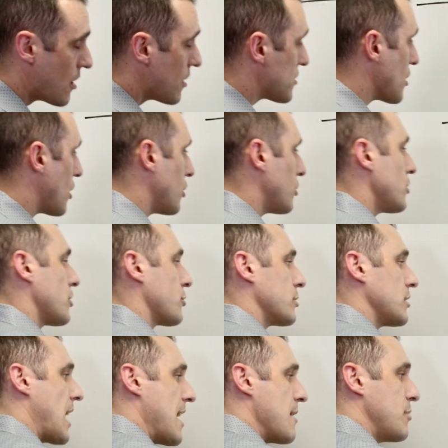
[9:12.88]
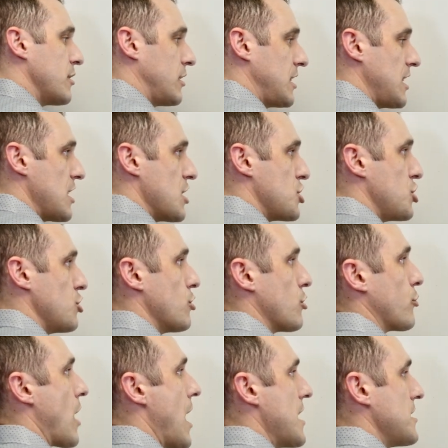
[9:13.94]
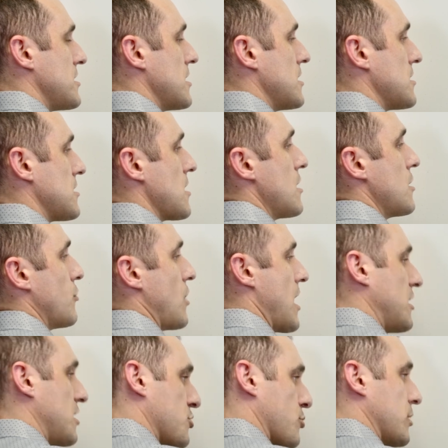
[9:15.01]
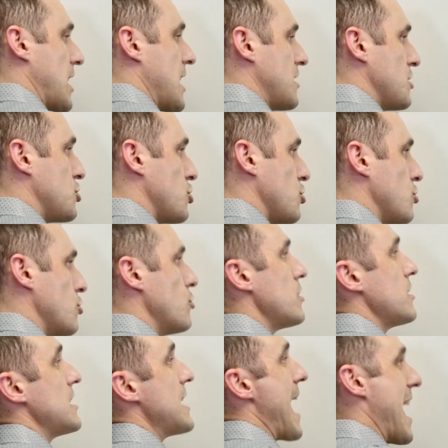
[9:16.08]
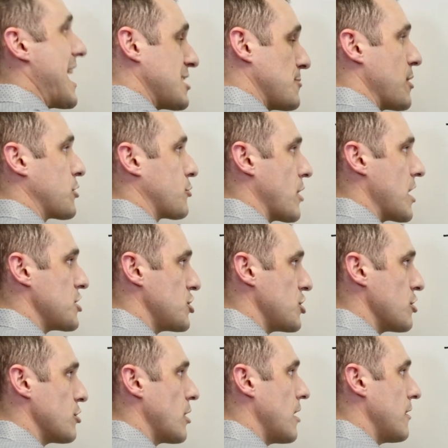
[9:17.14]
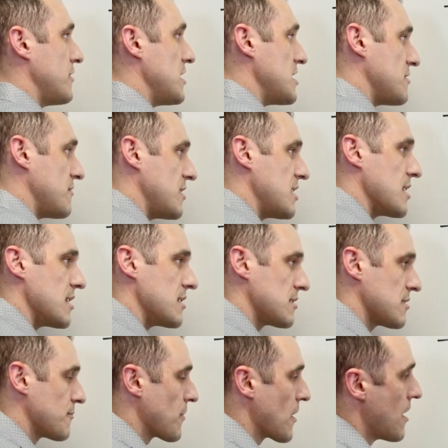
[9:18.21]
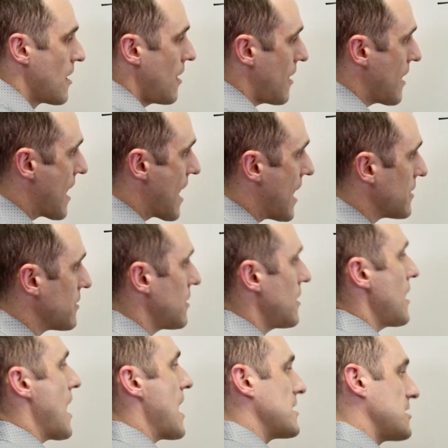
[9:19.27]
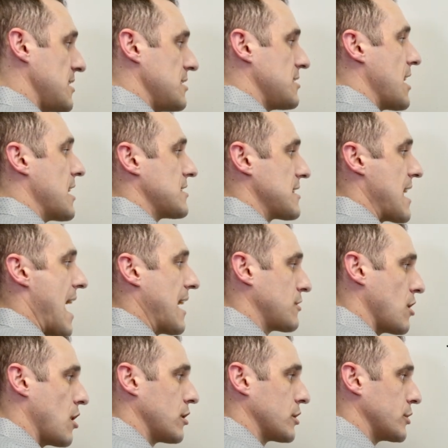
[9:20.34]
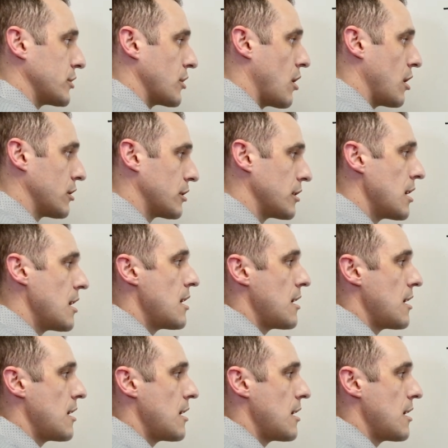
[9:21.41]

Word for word: So the reliability issue arises and is related to the aspect ratio of these vias. And as these get stacked taller and taller,